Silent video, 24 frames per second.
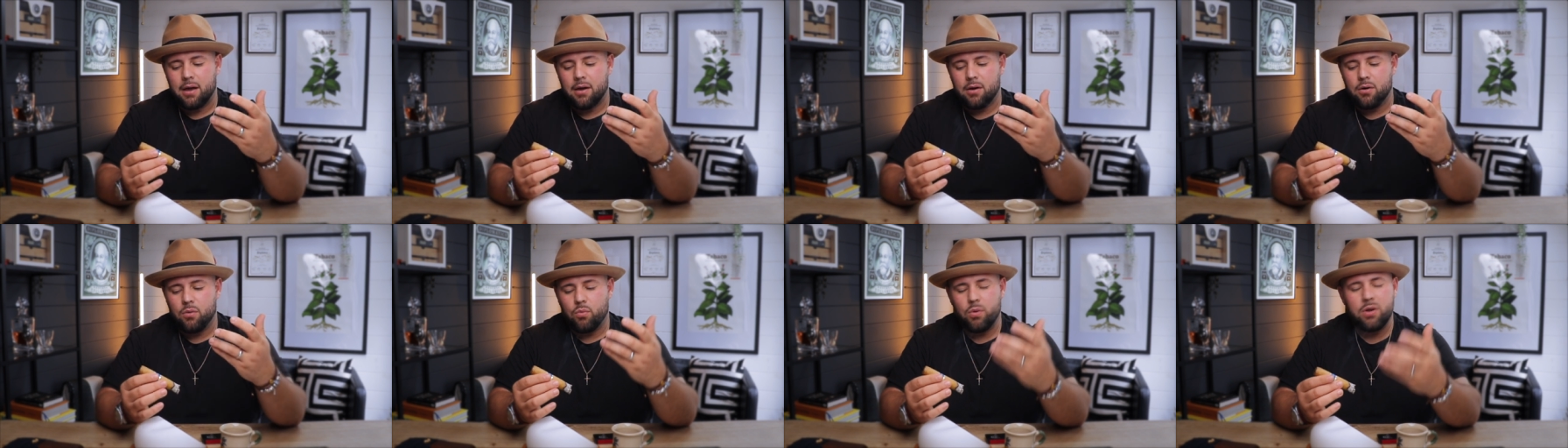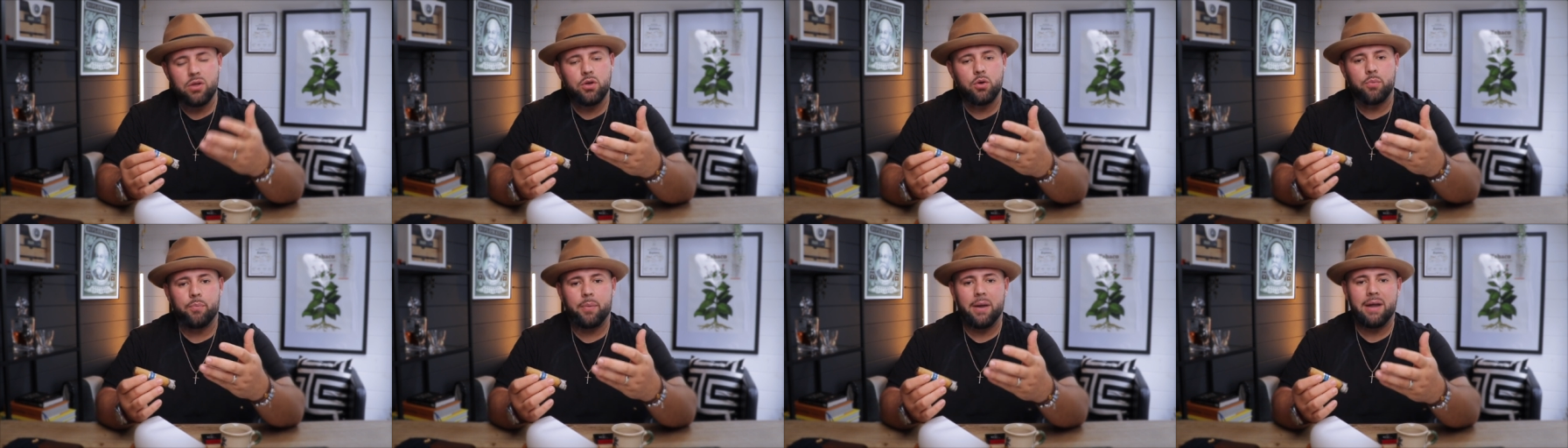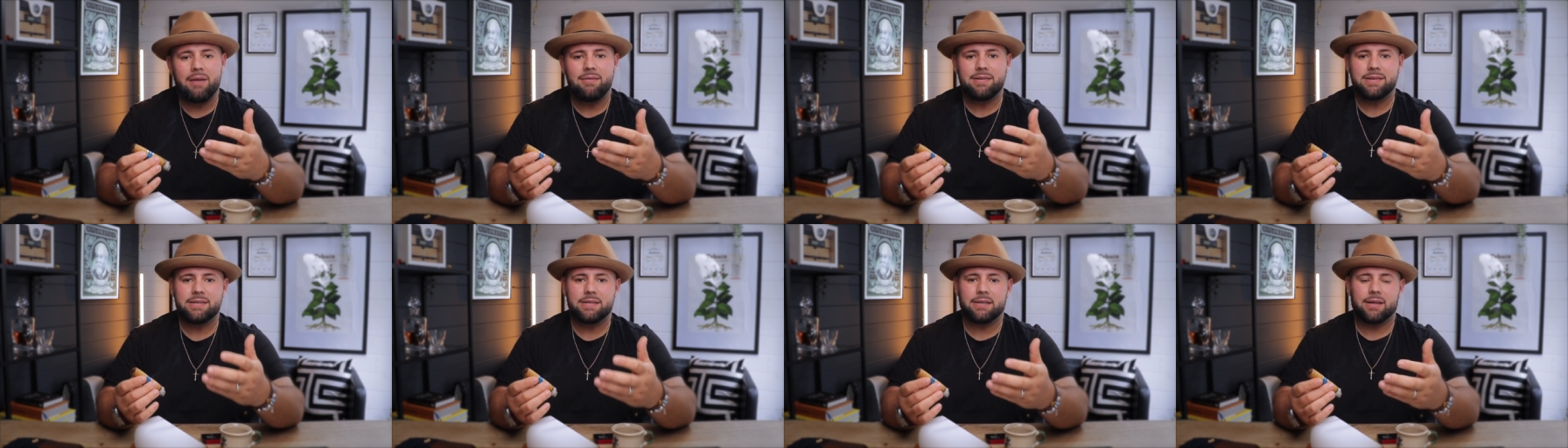When you
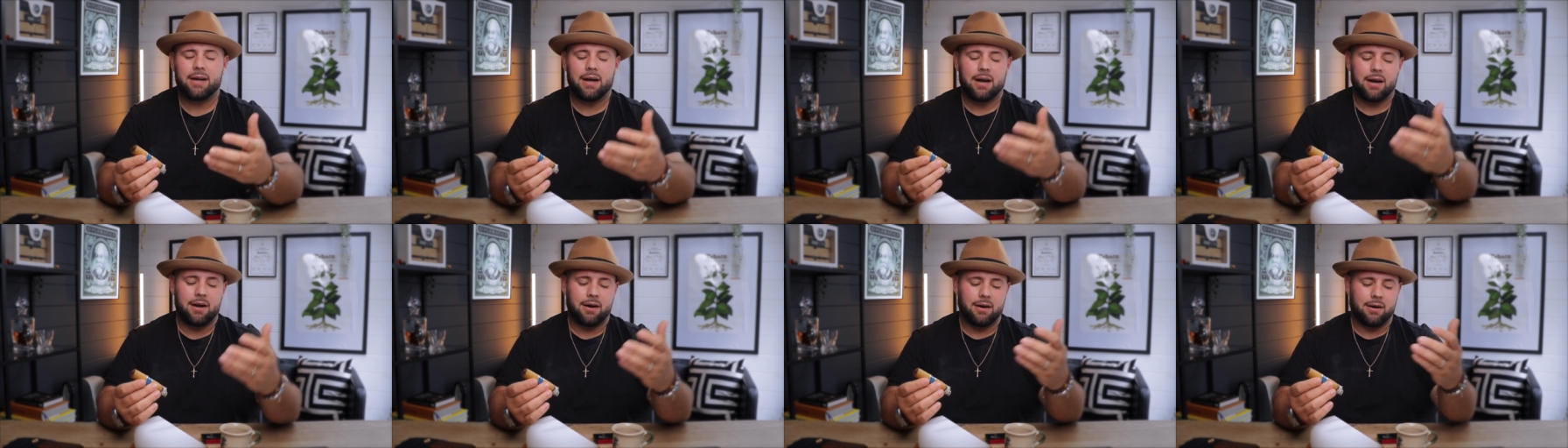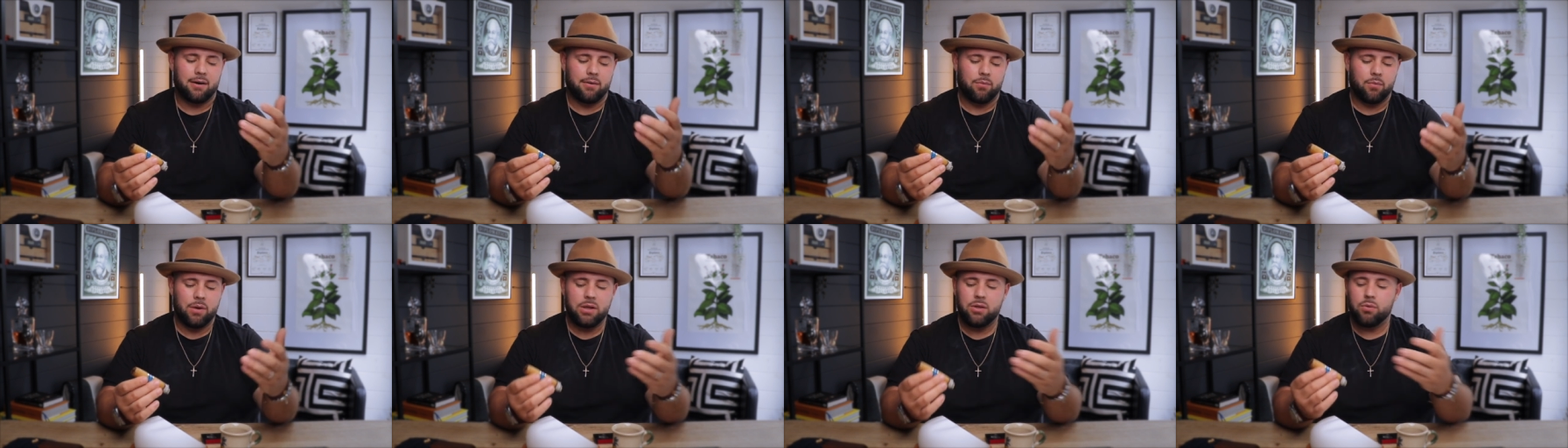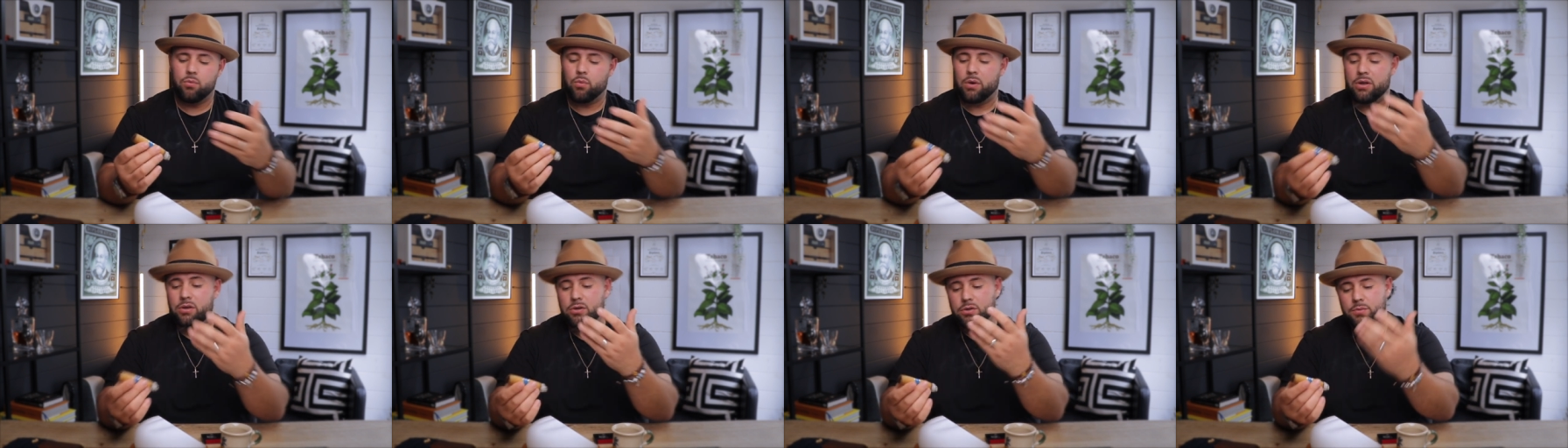pair a cigar, when,
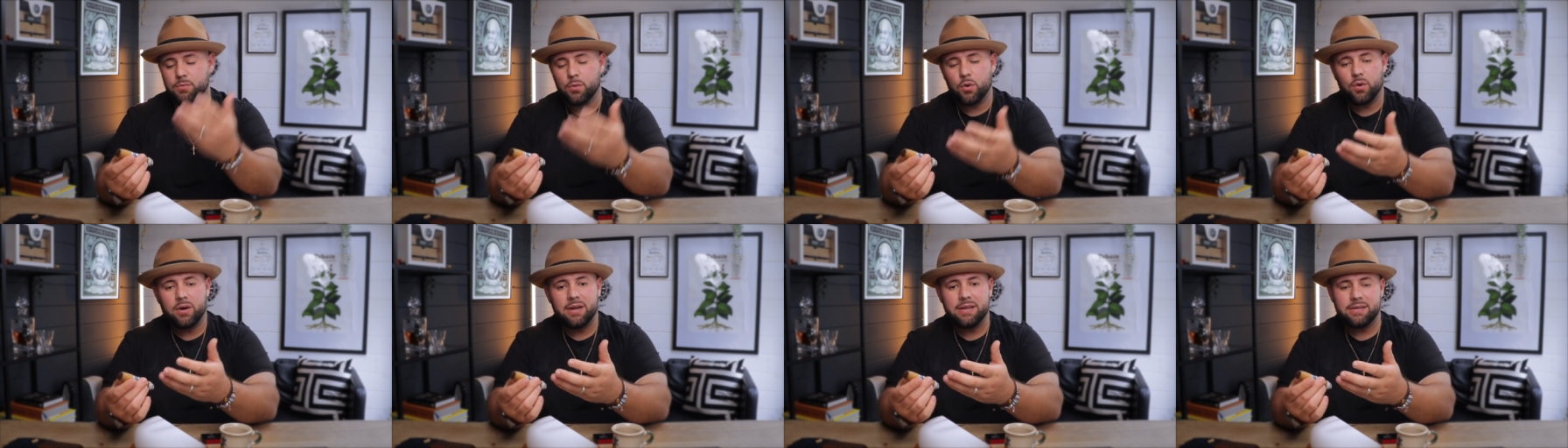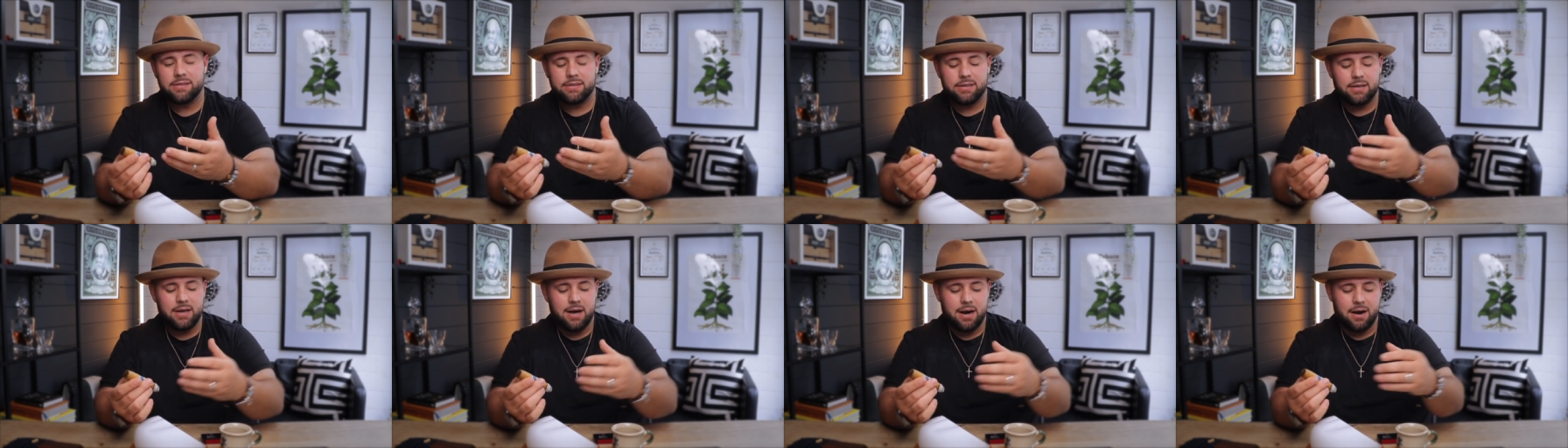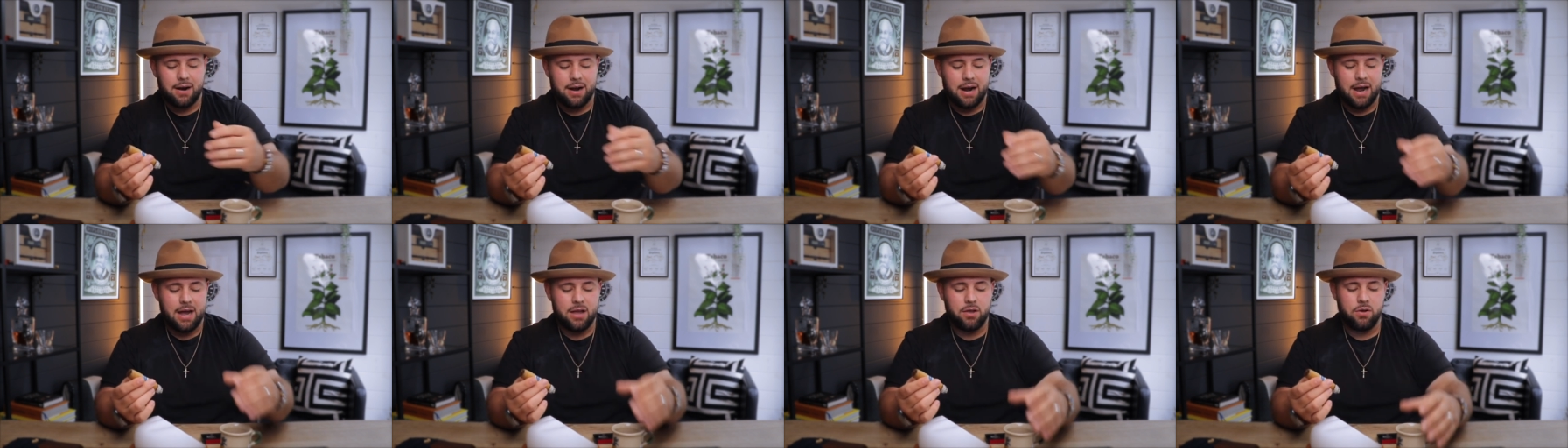when you're smoking a
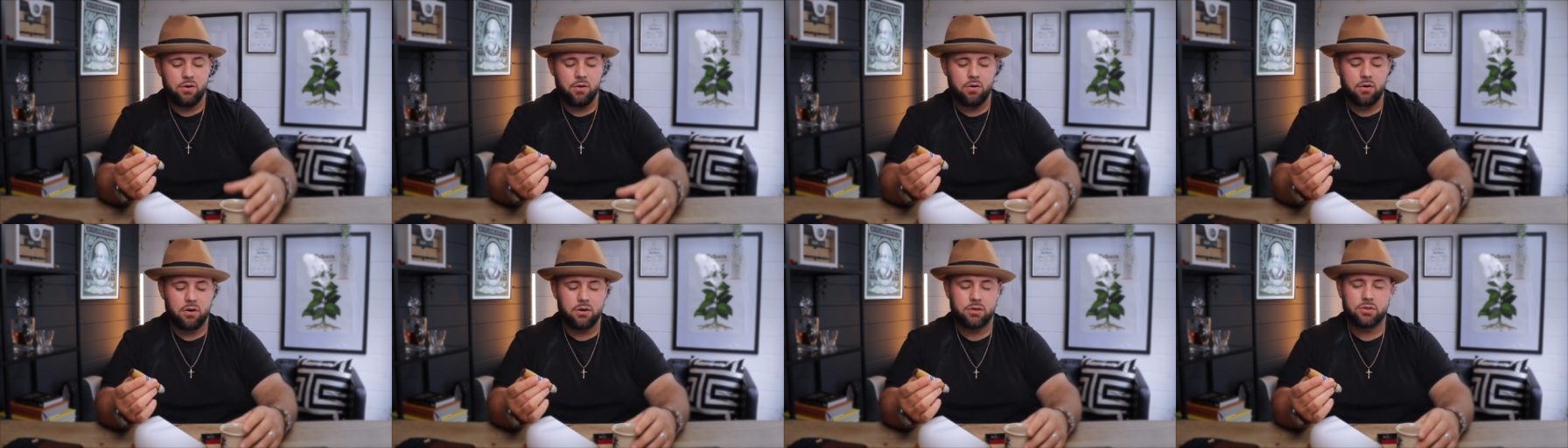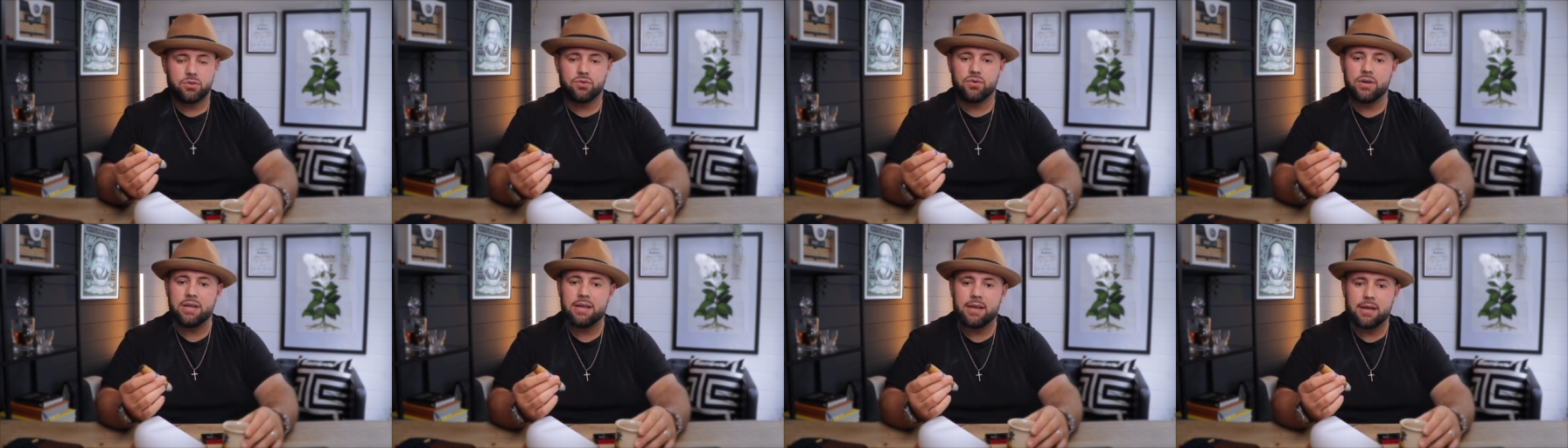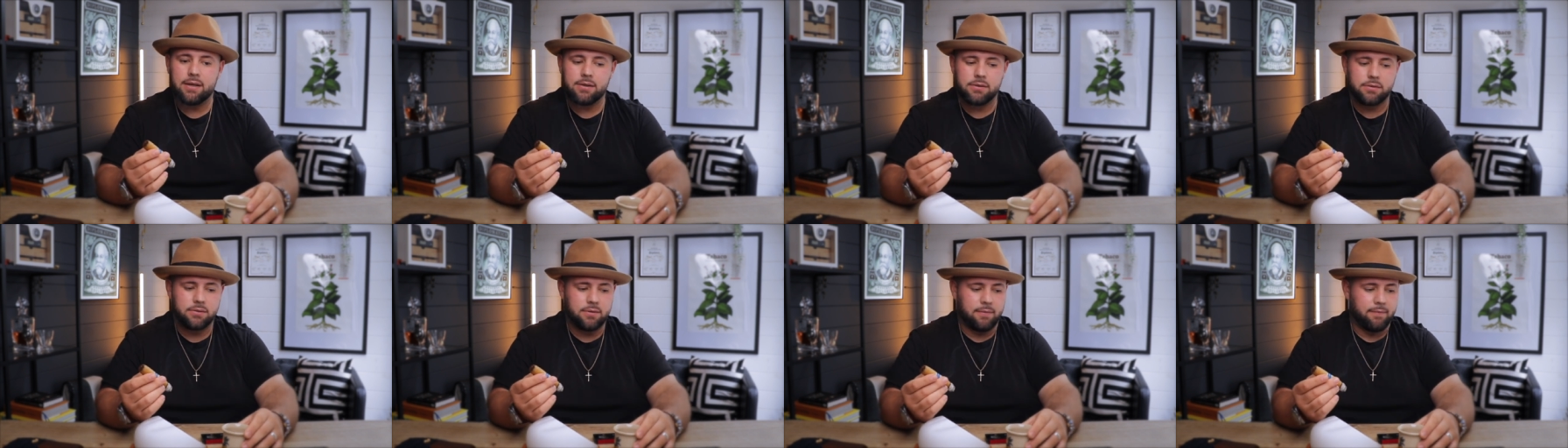cigar and you're
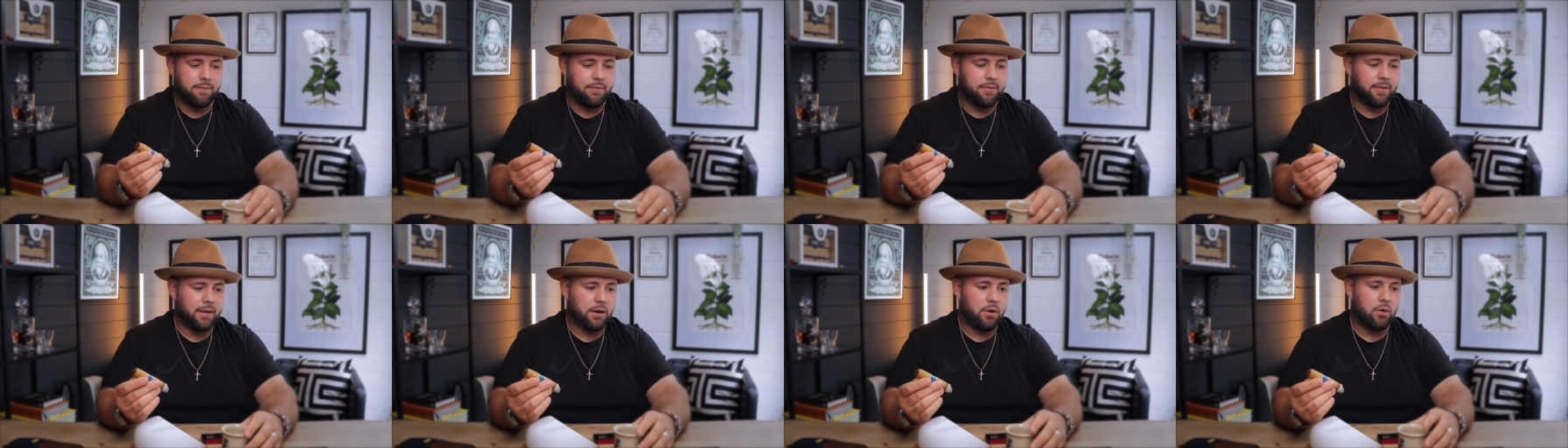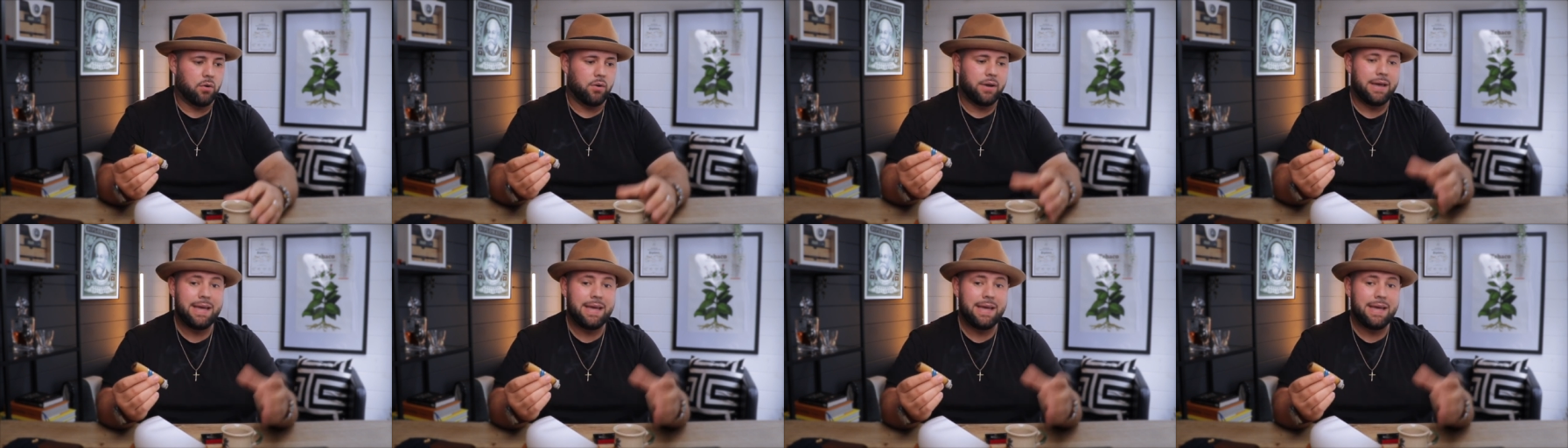drinking something or